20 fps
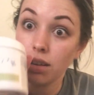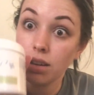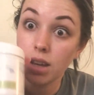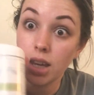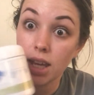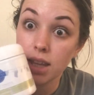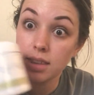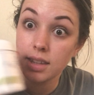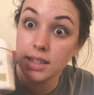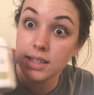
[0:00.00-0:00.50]

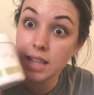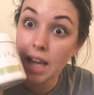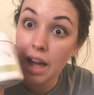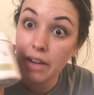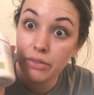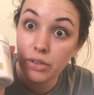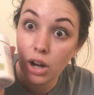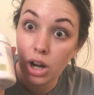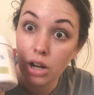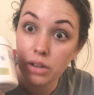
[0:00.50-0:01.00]
get this
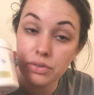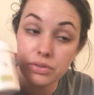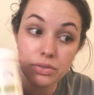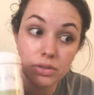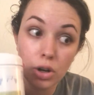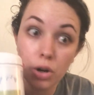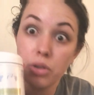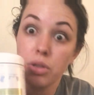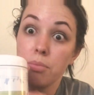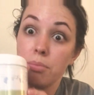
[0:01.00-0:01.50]
half off,
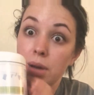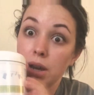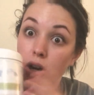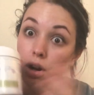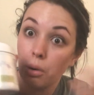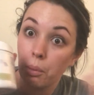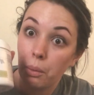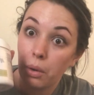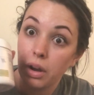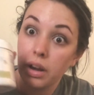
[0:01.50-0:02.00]
or the
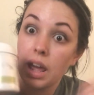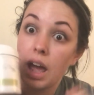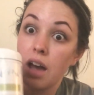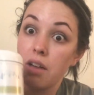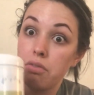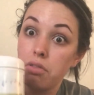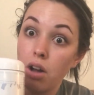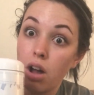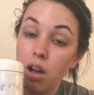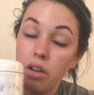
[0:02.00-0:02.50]
bigger one
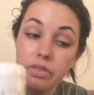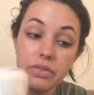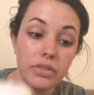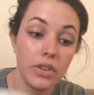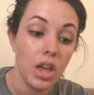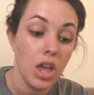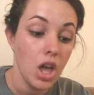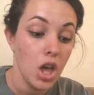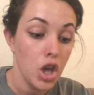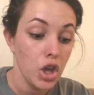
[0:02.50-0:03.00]
half off.
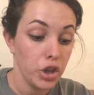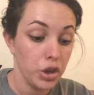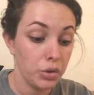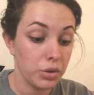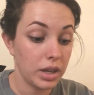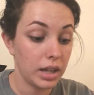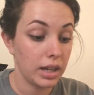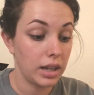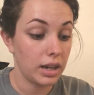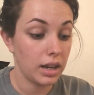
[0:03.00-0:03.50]
You
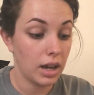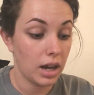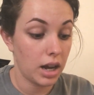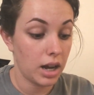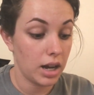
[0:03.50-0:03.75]
can